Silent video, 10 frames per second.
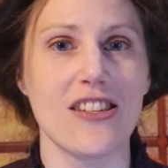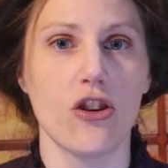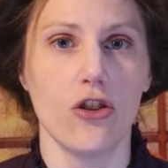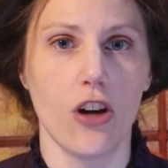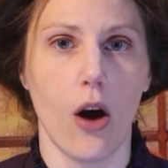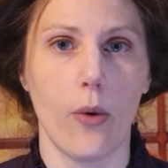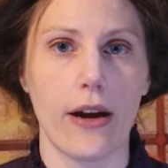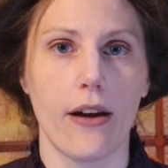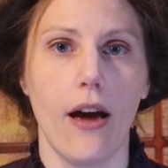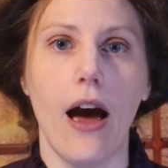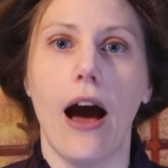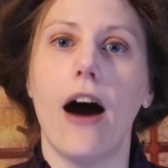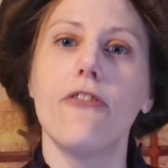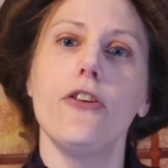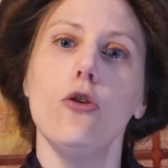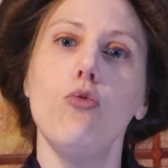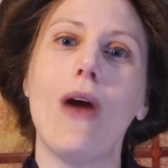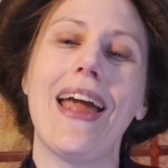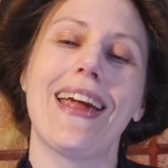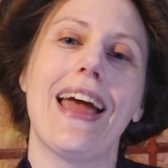is ongoing. A few
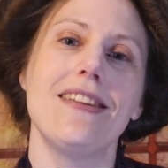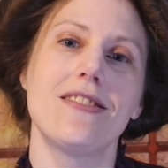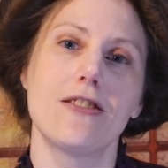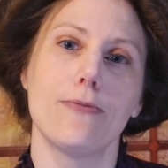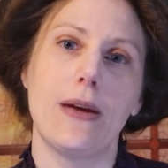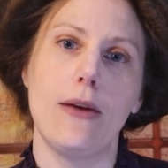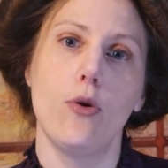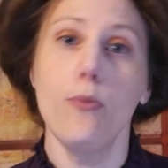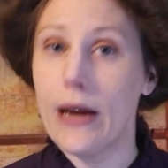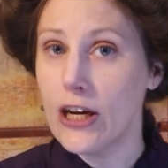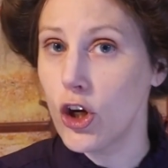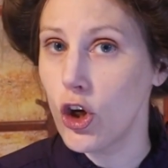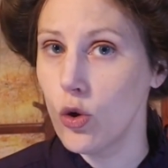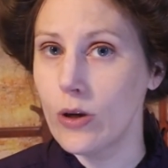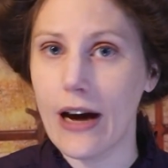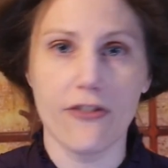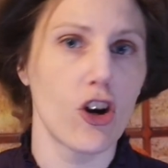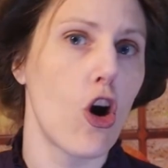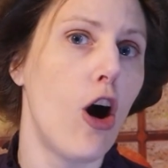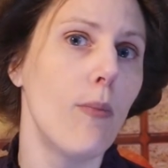rare cases of people being cured
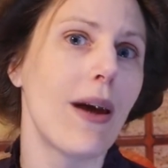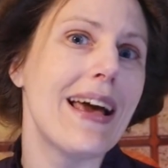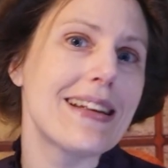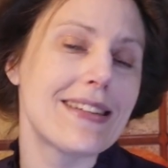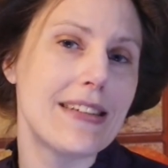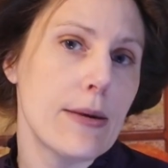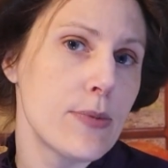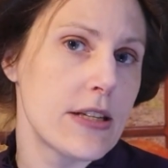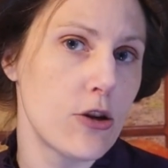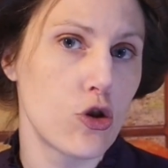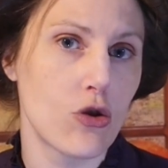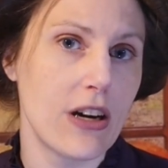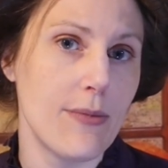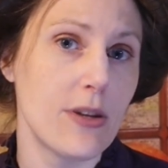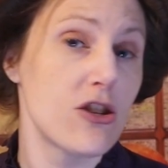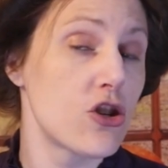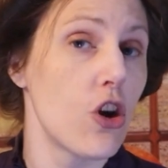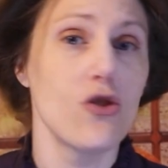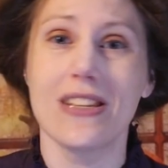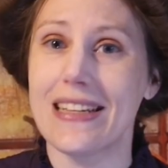after complex stem cell treatments
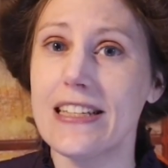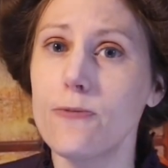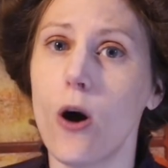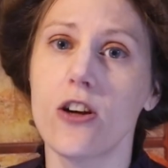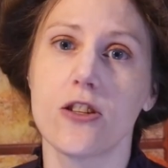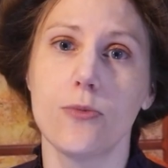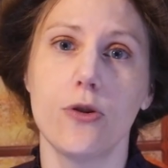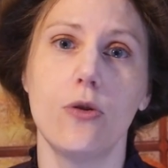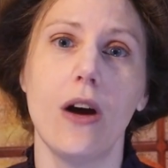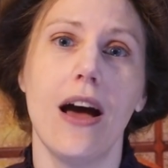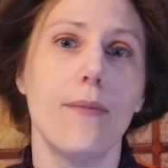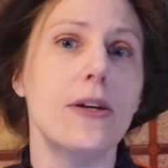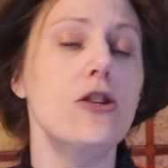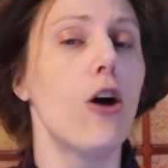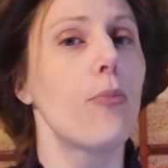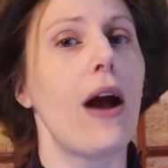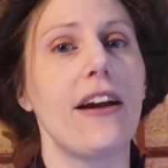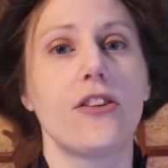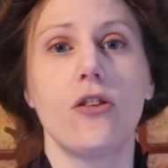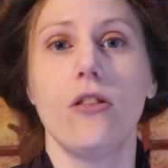shows it is possible, but not
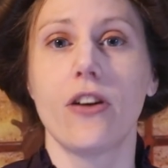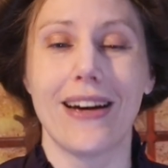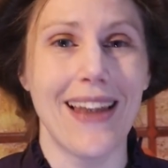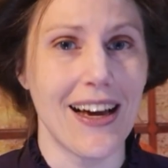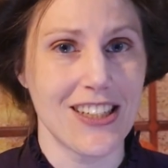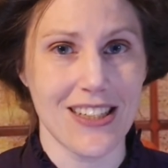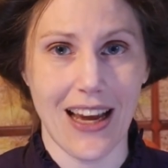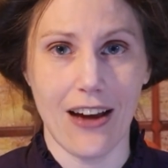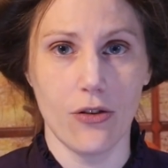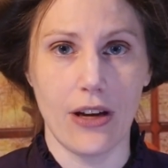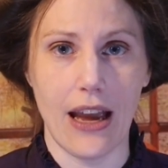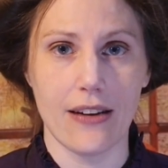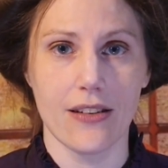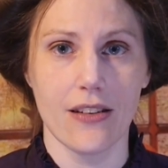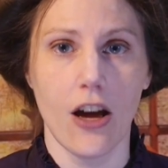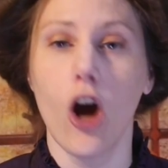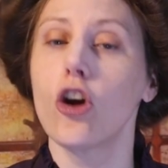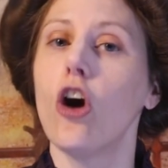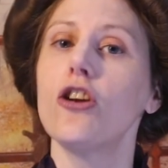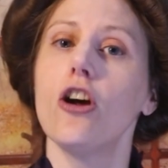practical on a large scale yet.
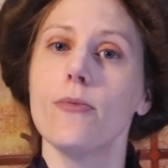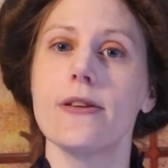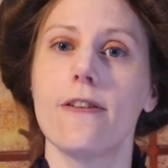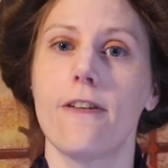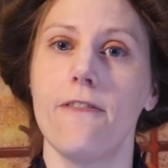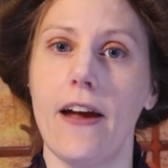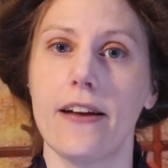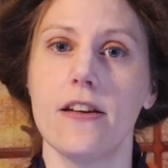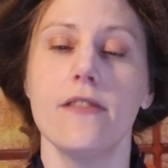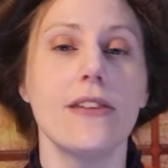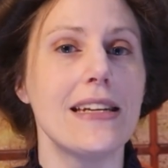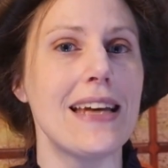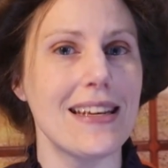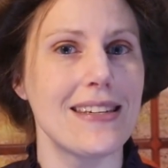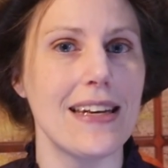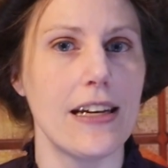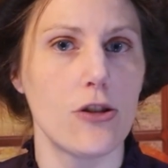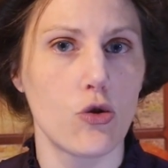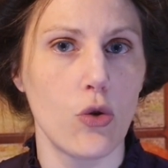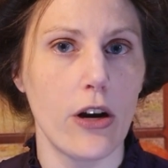Condoms are effective, testing
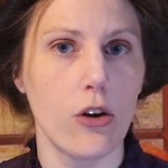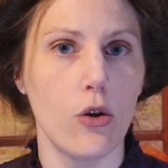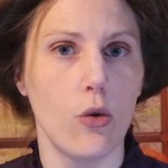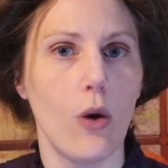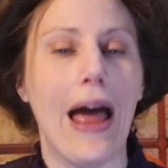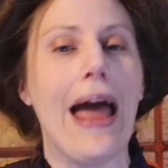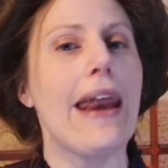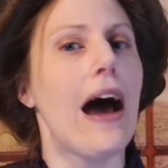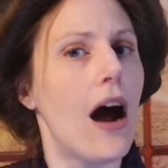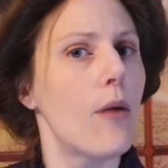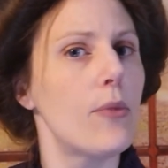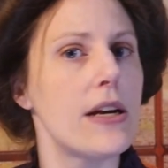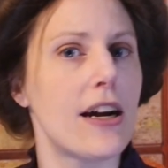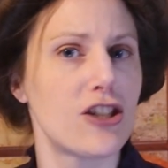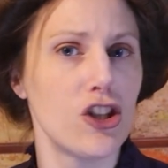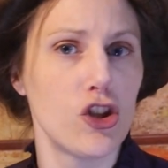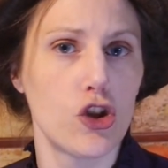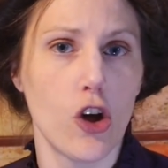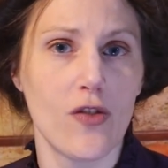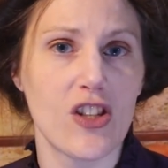is critical, and harm reduction
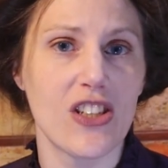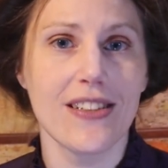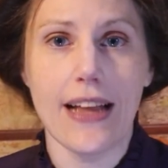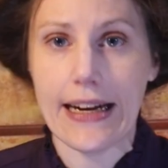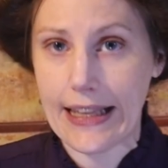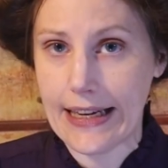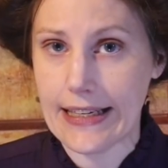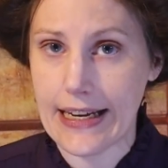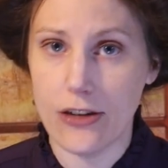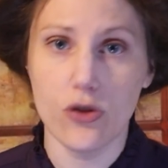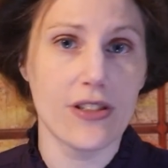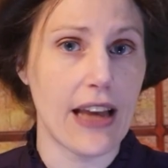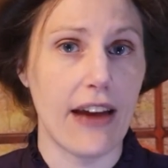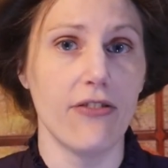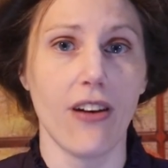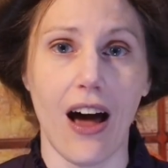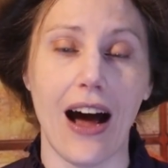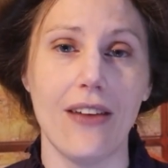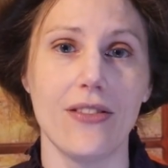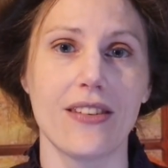services like clean needles save
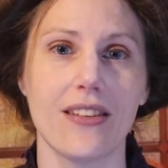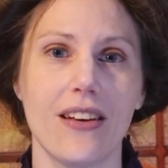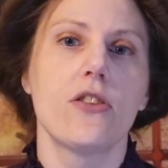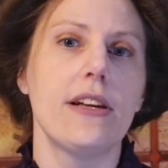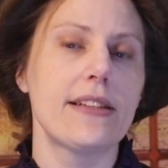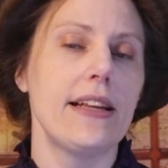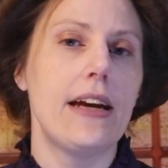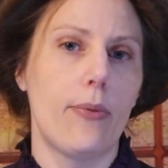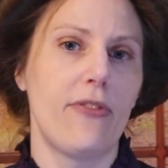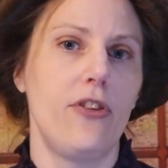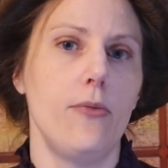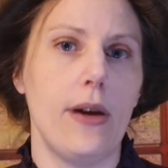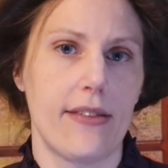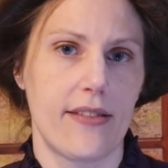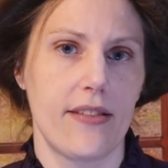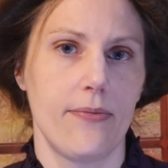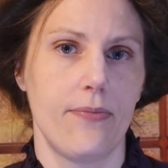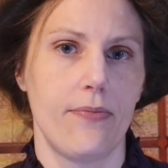lives. So let's clean up a few myths.